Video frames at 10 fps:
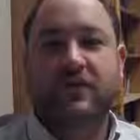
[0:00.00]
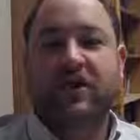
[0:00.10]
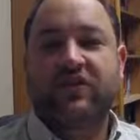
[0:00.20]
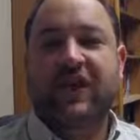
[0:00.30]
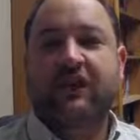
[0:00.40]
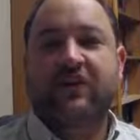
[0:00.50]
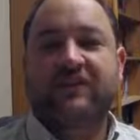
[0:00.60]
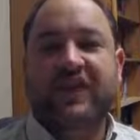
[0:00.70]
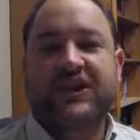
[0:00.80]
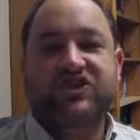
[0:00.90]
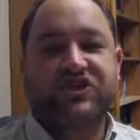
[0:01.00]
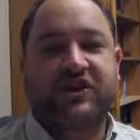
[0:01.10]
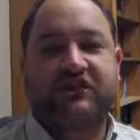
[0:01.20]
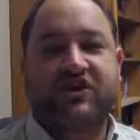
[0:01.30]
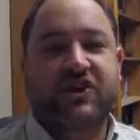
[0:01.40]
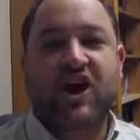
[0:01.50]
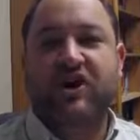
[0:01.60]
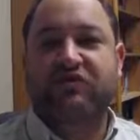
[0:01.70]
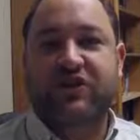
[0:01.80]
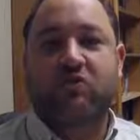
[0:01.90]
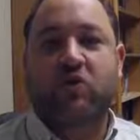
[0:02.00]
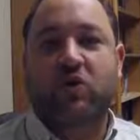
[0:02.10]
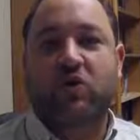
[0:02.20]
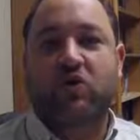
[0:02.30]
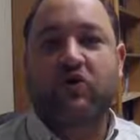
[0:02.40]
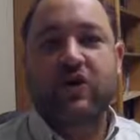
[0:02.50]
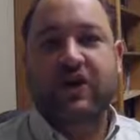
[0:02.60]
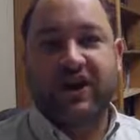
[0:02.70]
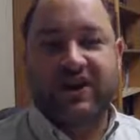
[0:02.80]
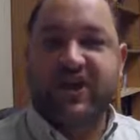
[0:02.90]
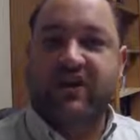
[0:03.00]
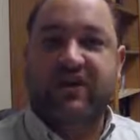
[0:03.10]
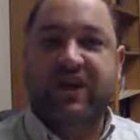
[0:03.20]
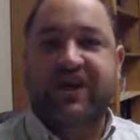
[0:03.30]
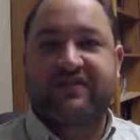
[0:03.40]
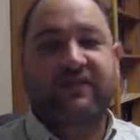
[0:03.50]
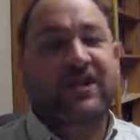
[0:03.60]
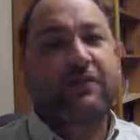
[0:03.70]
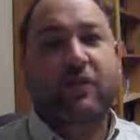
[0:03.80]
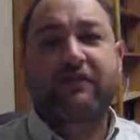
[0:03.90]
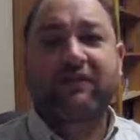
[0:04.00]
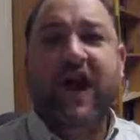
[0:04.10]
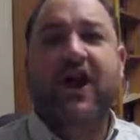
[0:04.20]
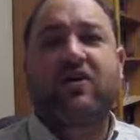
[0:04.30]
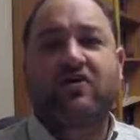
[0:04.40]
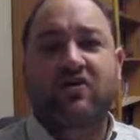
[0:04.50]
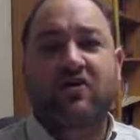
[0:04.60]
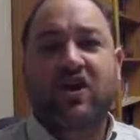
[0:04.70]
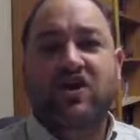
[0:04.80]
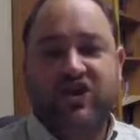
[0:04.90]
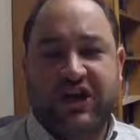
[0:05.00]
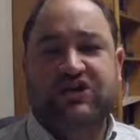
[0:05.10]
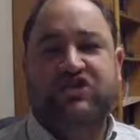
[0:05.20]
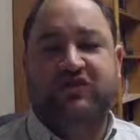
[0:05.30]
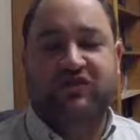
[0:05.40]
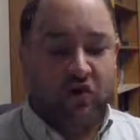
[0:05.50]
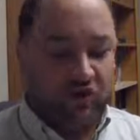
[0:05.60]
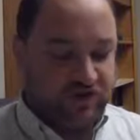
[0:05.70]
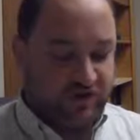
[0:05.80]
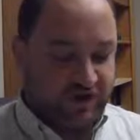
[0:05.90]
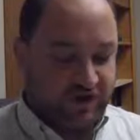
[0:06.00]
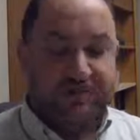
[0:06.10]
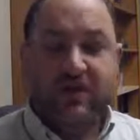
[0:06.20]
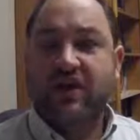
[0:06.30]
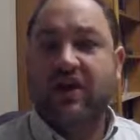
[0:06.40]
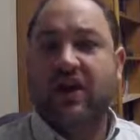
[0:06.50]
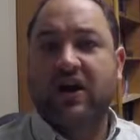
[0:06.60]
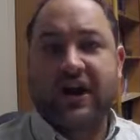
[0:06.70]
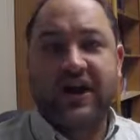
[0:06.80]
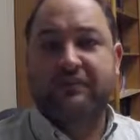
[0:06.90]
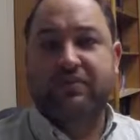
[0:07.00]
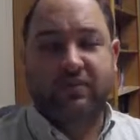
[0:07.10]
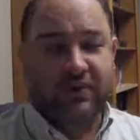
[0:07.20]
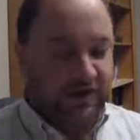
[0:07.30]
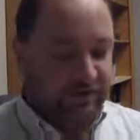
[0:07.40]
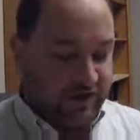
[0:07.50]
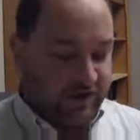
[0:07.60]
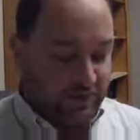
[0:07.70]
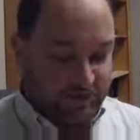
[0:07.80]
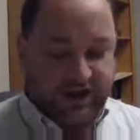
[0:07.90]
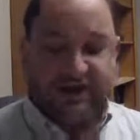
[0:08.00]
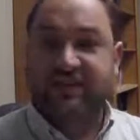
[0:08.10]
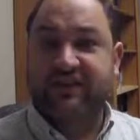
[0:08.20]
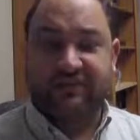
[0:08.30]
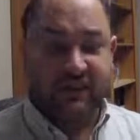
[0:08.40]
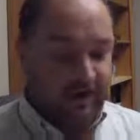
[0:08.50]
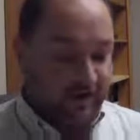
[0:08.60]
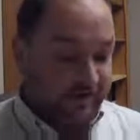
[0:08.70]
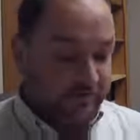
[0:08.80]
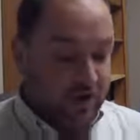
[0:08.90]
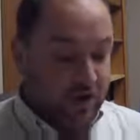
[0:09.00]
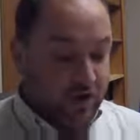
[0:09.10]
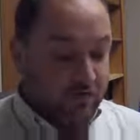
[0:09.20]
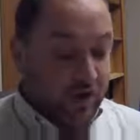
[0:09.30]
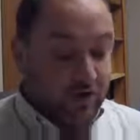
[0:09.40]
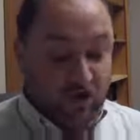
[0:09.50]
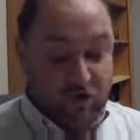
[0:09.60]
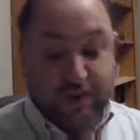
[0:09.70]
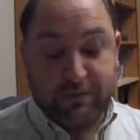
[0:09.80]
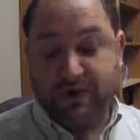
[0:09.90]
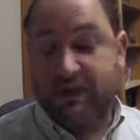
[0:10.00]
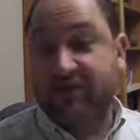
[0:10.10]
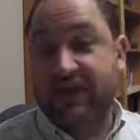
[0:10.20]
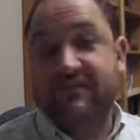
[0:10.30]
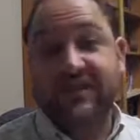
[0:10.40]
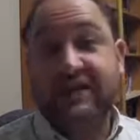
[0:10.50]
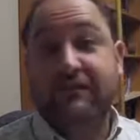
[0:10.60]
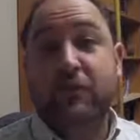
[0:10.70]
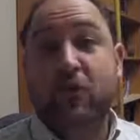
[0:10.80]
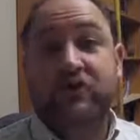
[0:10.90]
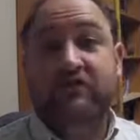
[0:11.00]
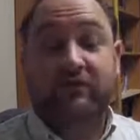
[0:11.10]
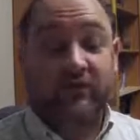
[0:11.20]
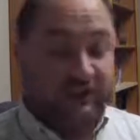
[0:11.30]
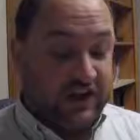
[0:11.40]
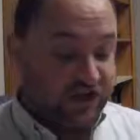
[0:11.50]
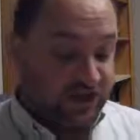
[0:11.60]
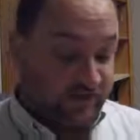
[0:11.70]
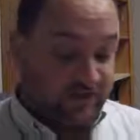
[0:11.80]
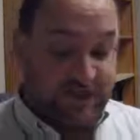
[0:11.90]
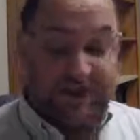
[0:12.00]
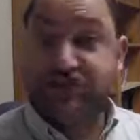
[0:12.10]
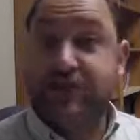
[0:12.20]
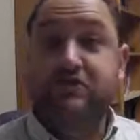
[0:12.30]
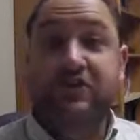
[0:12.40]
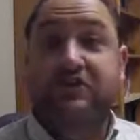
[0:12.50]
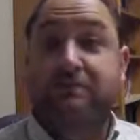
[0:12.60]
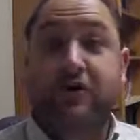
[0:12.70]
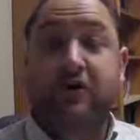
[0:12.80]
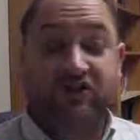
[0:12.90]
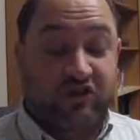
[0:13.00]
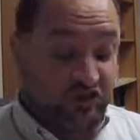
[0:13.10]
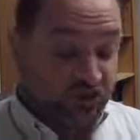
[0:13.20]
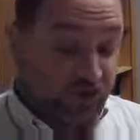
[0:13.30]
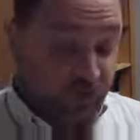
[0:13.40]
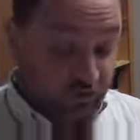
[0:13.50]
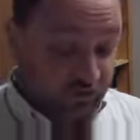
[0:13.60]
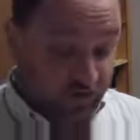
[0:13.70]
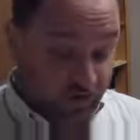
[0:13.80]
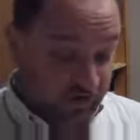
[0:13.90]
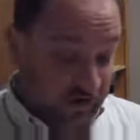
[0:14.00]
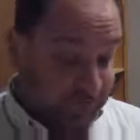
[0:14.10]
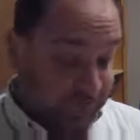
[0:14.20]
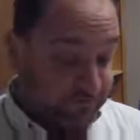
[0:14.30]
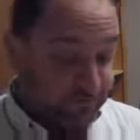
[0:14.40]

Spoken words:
The Hellenization of the non-Greek world in the Near East is going to have profound changes culturally and politically within these areas. Most of the people in these lands came from older civilizations, Egyptians, Persians, Jews, for example.